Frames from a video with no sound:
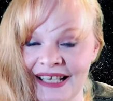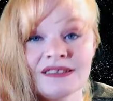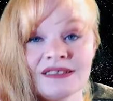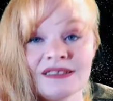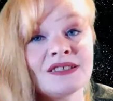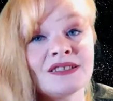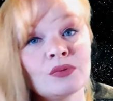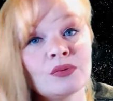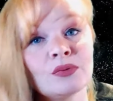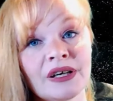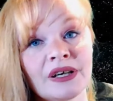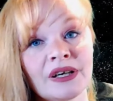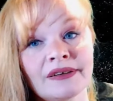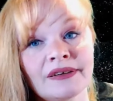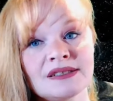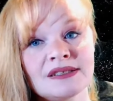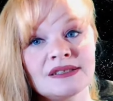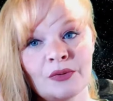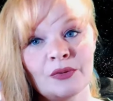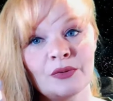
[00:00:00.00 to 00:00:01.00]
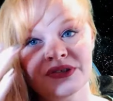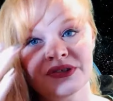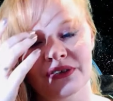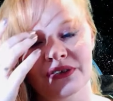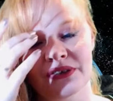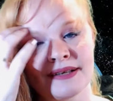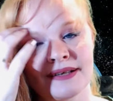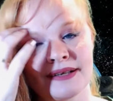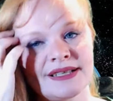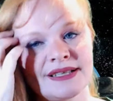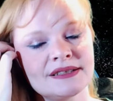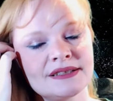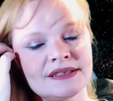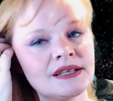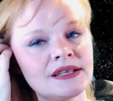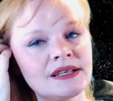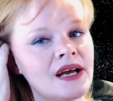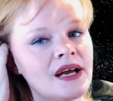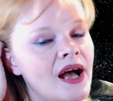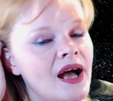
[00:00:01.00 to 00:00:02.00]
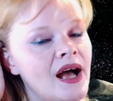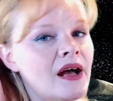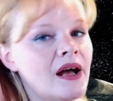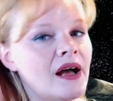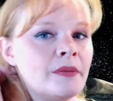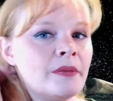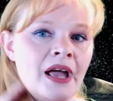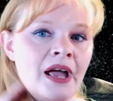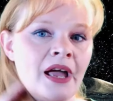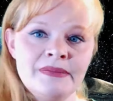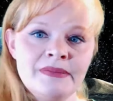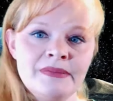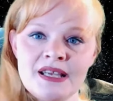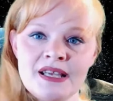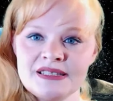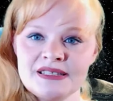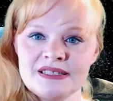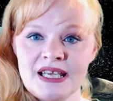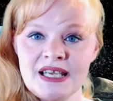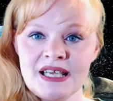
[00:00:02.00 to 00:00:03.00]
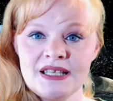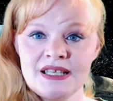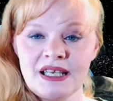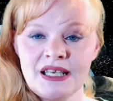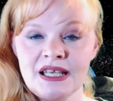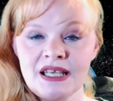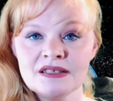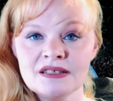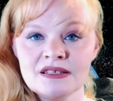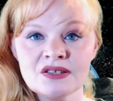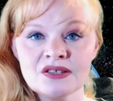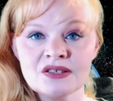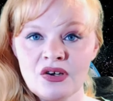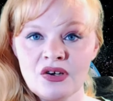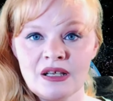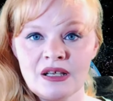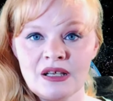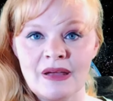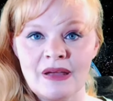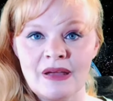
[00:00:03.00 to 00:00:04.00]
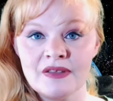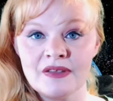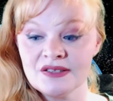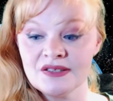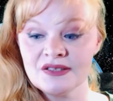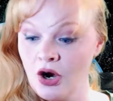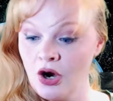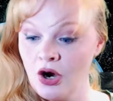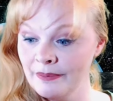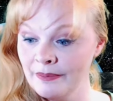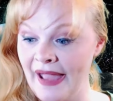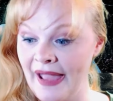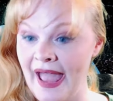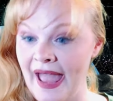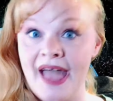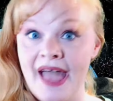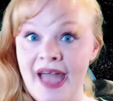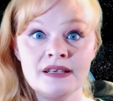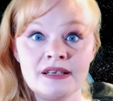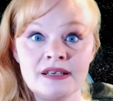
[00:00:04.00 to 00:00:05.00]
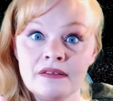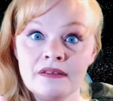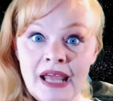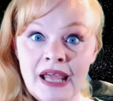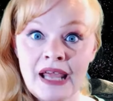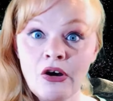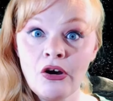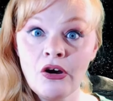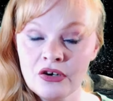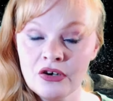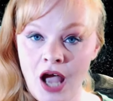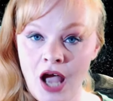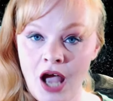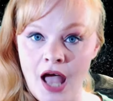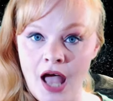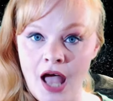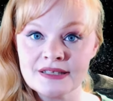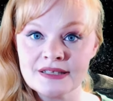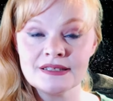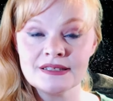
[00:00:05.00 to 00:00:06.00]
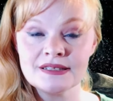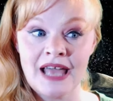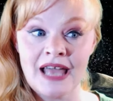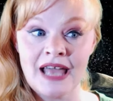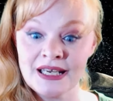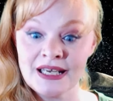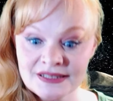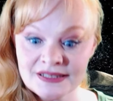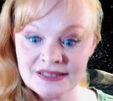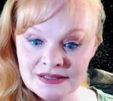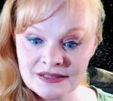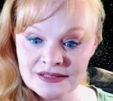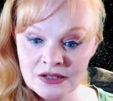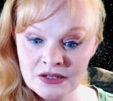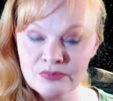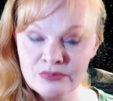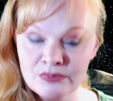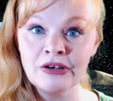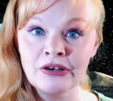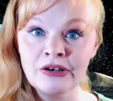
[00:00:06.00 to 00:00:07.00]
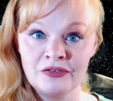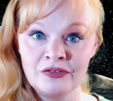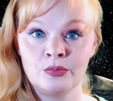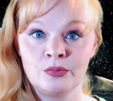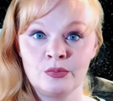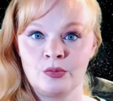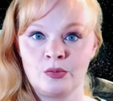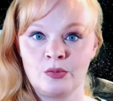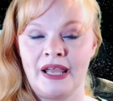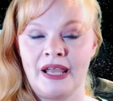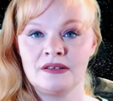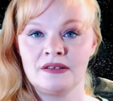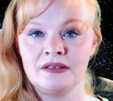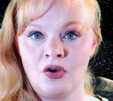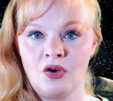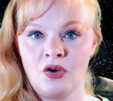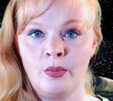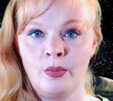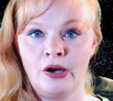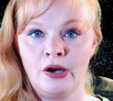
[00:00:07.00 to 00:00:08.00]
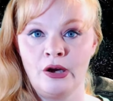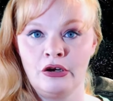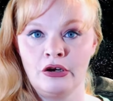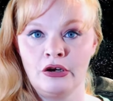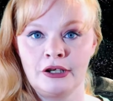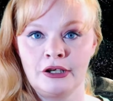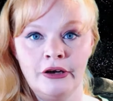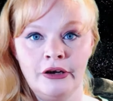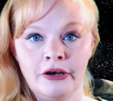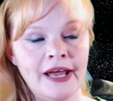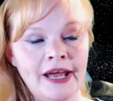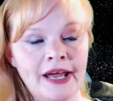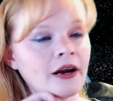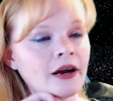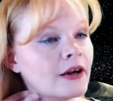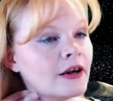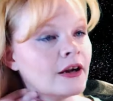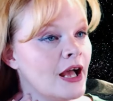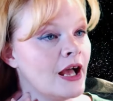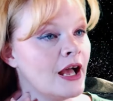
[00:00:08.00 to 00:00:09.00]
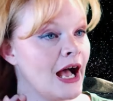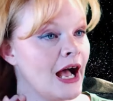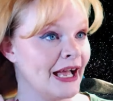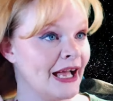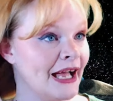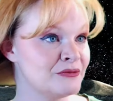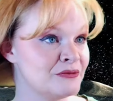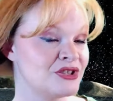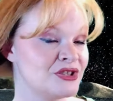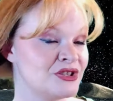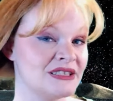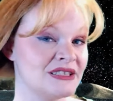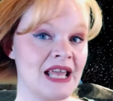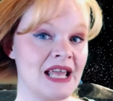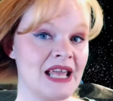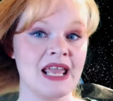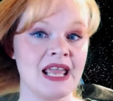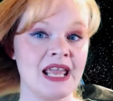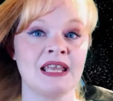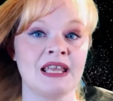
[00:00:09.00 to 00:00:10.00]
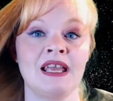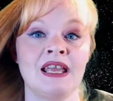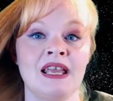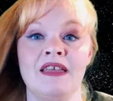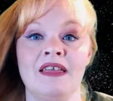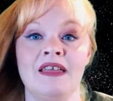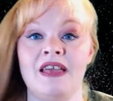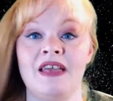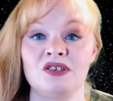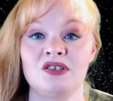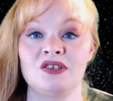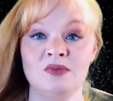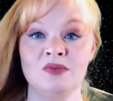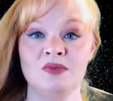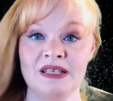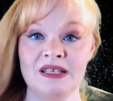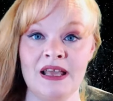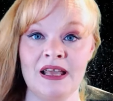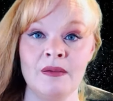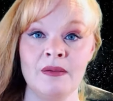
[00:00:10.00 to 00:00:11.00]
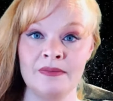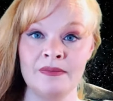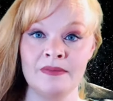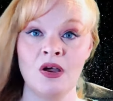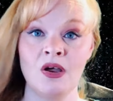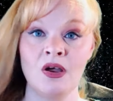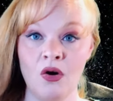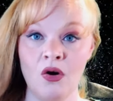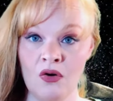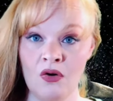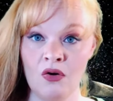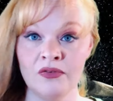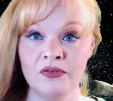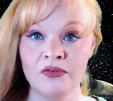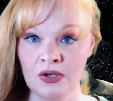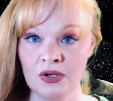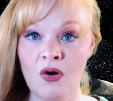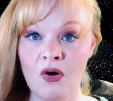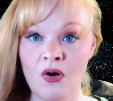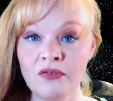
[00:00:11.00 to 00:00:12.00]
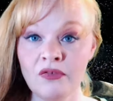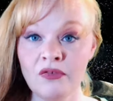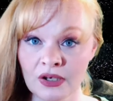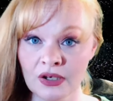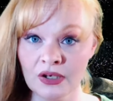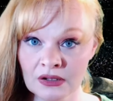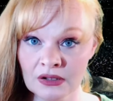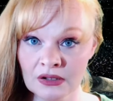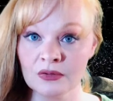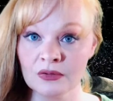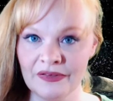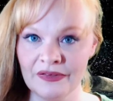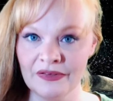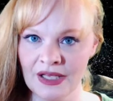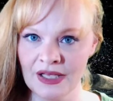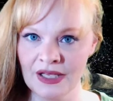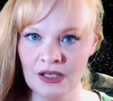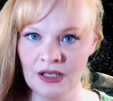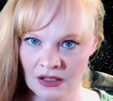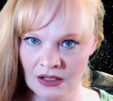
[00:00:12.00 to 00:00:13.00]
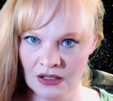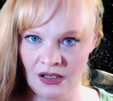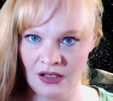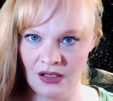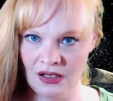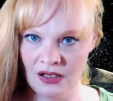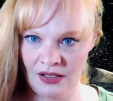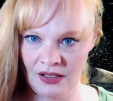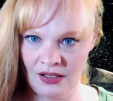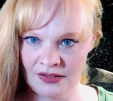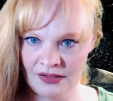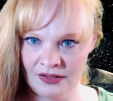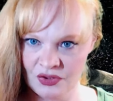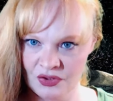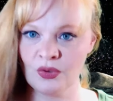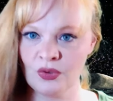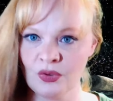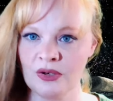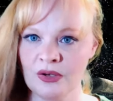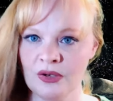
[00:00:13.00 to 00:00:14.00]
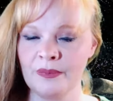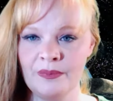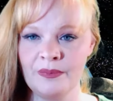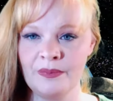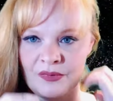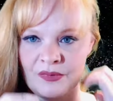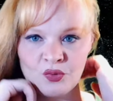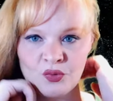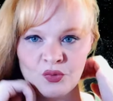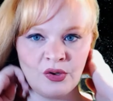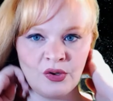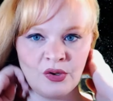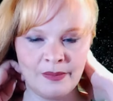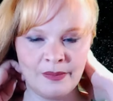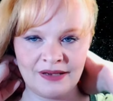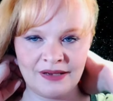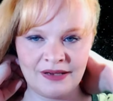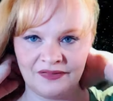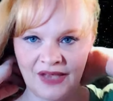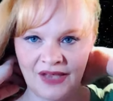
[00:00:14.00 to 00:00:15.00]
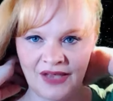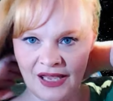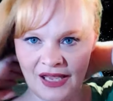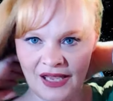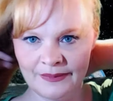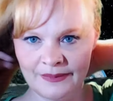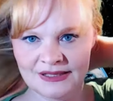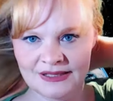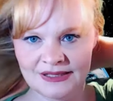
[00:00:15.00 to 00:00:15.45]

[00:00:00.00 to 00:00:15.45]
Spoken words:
So we're going to moisturize it. I'm not saying that heatless curling methods are bad. They are not. That is the preferable way to go about curling your hair. I am just saying that doing them over and over within a shorter amount of time is